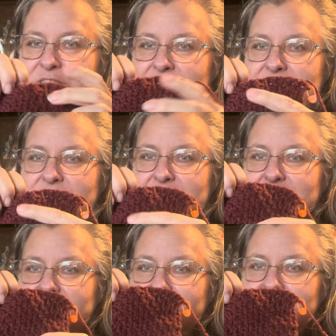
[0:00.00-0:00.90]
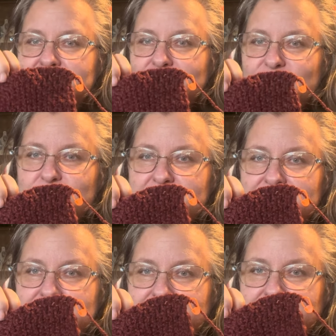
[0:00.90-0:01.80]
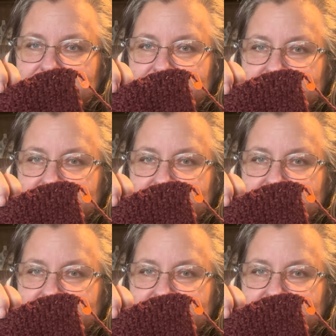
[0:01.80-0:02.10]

the honeycomb is